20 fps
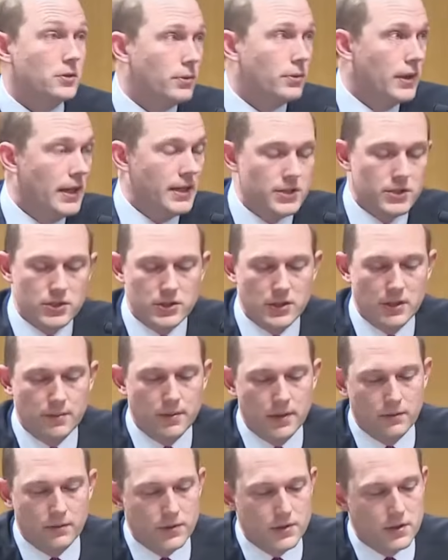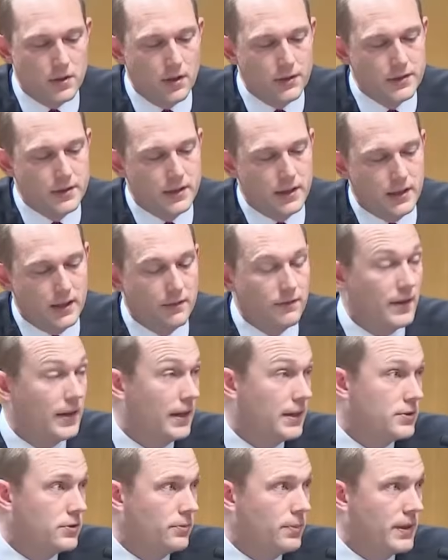relationship that resulted in a
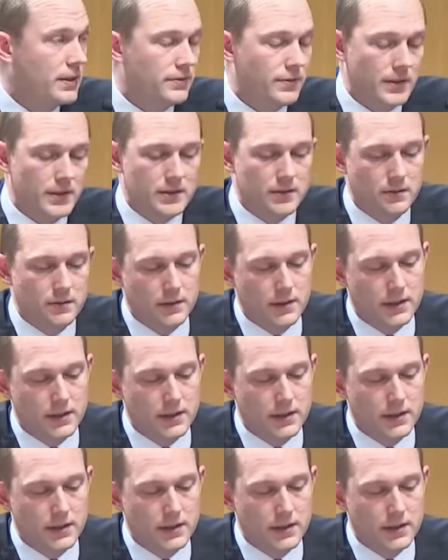financial benefit to the